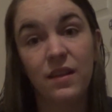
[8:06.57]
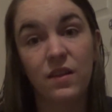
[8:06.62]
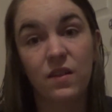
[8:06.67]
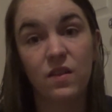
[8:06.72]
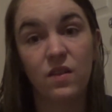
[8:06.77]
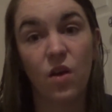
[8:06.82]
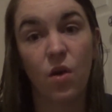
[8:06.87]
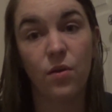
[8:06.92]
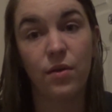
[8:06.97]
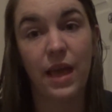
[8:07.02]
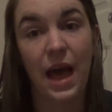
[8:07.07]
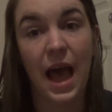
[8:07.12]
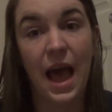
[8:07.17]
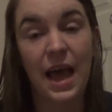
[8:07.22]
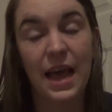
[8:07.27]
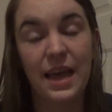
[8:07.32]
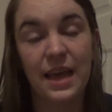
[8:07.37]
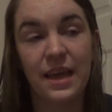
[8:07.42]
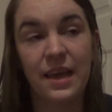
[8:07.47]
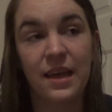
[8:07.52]
So that
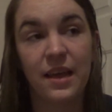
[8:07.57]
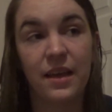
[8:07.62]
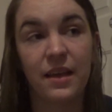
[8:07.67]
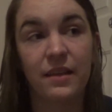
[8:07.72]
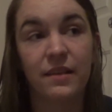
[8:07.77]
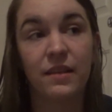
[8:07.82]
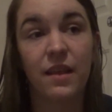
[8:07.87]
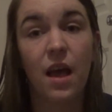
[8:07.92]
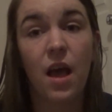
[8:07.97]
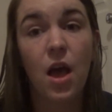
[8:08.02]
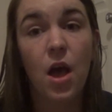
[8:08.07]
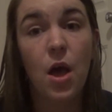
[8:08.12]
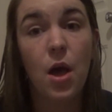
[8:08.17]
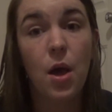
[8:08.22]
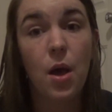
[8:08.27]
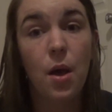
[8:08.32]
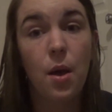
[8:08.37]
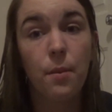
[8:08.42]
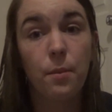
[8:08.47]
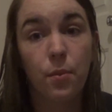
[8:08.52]
is
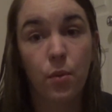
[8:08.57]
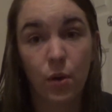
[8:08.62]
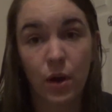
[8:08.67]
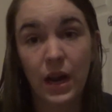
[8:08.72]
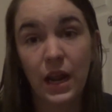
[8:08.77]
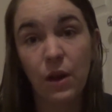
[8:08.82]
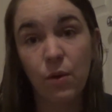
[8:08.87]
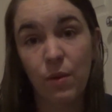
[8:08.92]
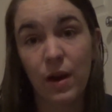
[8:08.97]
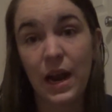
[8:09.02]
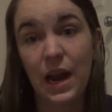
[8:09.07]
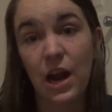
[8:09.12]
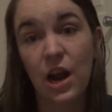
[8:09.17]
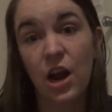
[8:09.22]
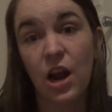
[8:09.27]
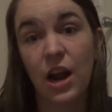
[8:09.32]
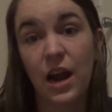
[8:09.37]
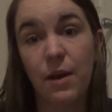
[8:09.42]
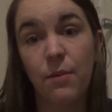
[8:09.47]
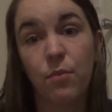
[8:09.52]
pretty rare
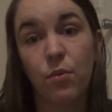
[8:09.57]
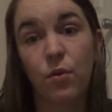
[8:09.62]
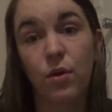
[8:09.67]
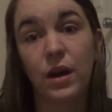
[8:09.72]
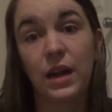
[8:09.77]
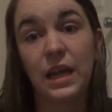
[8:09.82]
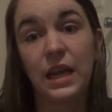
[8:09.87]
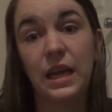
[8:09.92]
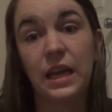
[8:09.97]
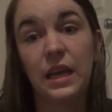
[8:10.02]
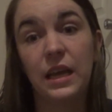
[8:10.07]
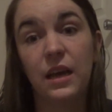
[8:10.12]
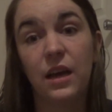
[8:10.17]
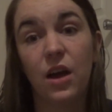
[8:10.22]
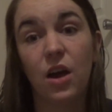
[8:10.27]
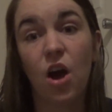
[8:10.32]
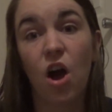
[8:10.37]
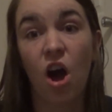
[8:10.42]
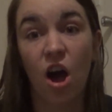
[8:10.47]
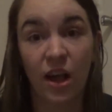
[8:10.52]
and pretty
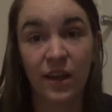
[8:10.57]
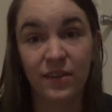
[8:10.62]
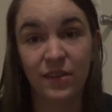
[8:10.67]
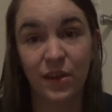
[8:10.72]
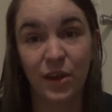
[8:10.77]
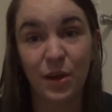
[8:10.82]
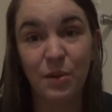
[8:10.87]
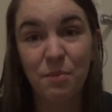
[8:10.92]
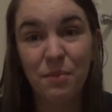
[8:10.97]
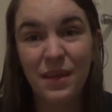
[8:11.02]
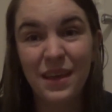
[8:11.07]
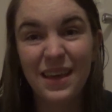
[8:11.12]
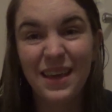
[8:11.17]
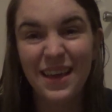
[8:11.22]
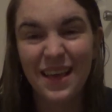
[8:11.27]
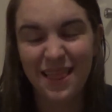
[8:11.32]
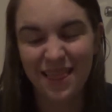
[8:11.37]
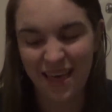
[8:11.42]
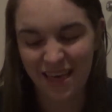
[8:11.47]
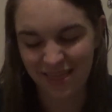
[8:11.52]
awesome
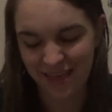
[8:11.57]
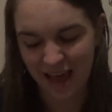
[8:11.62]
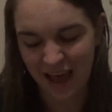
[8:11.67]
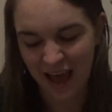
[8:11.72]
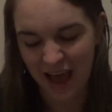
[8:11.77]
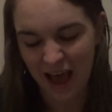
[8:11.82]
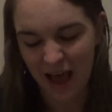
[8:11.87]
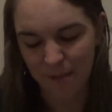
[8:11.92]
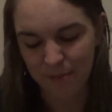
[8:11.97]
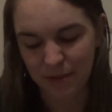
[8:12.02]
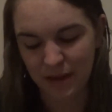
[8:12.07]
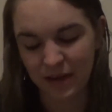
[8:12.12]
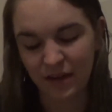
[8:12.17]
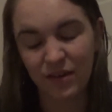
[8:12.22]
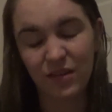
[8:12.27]
that happened.